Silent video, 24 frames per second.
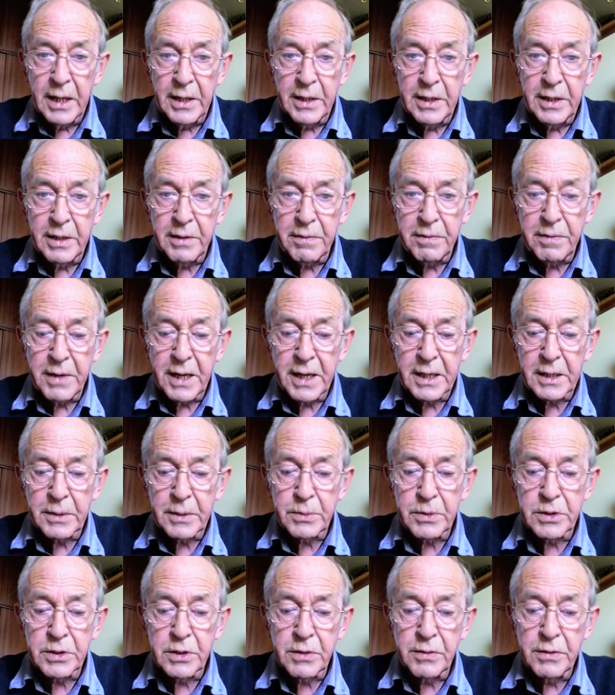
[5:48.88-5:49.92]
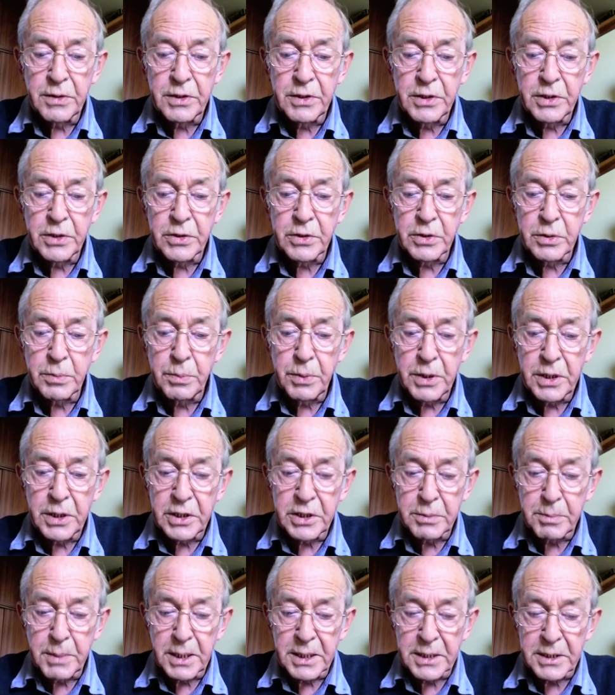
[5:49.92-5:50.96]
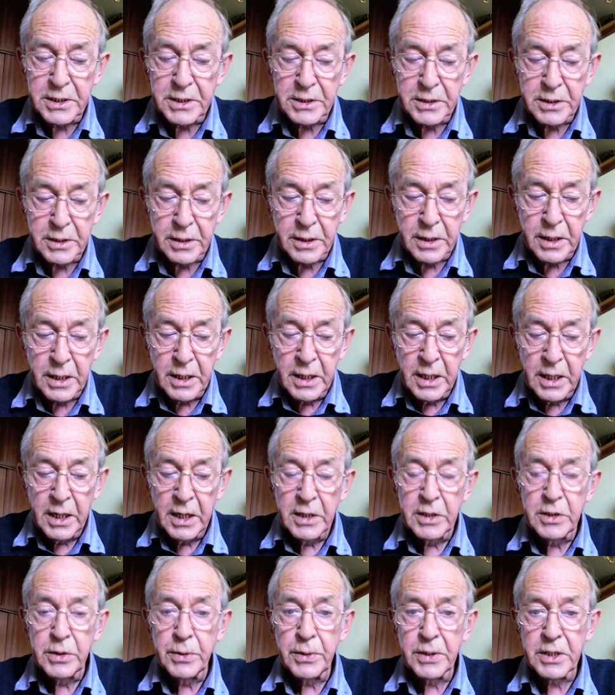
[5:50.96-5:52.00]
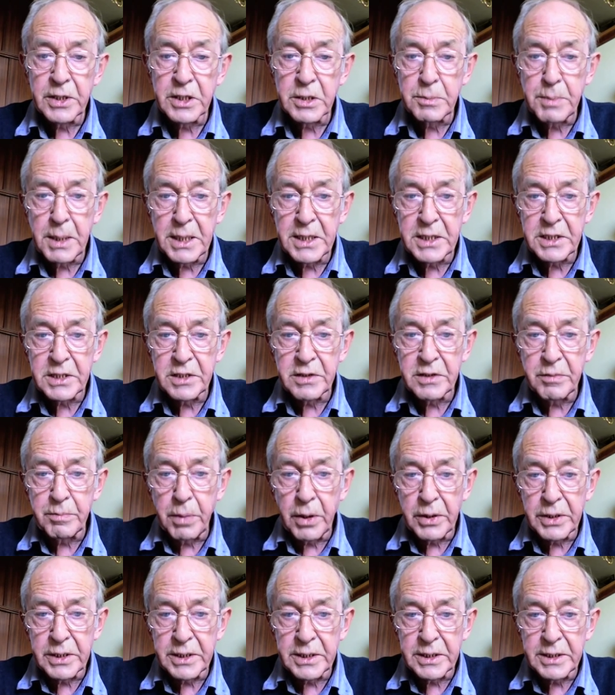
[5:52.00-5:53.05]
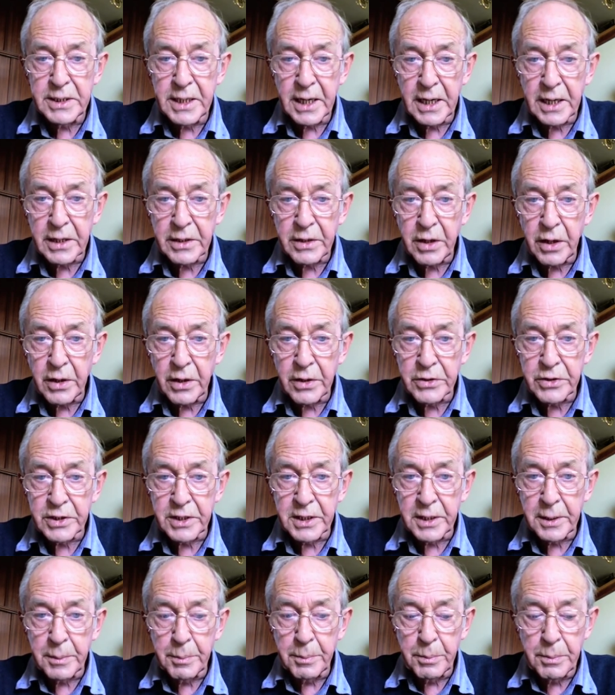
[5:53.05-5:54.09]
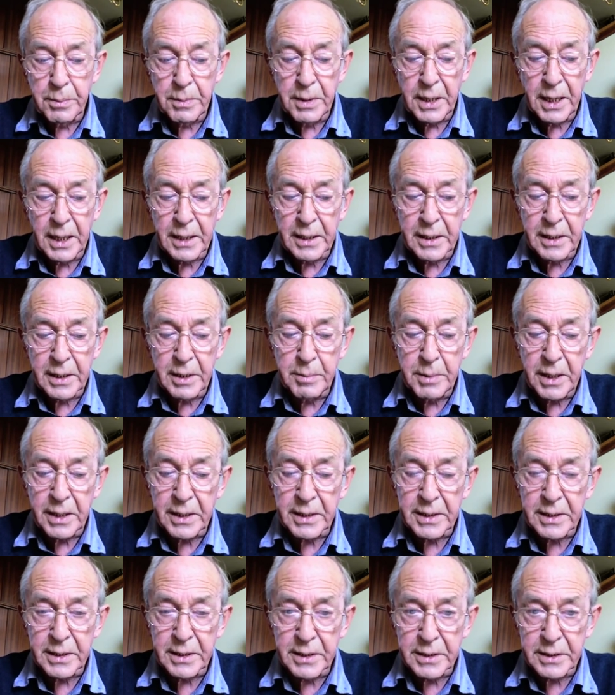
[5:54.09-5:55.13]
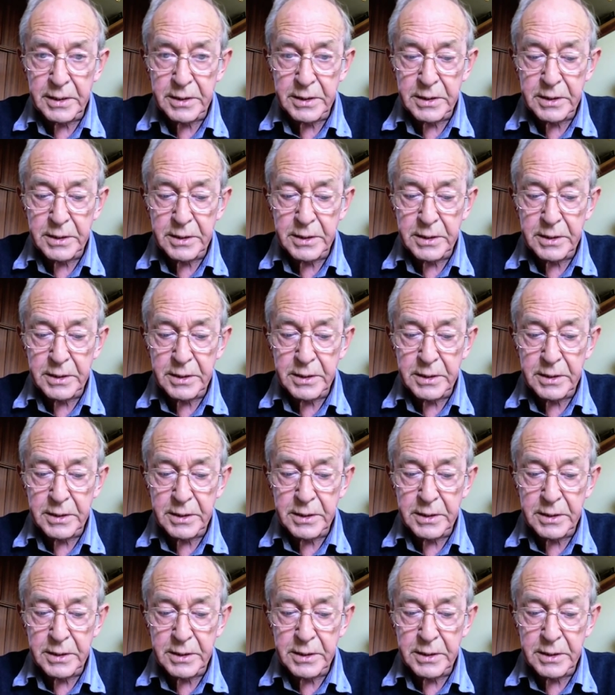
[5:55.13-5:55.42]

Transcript: The effect was to reduce British medicine to expensive body technology like the Americans.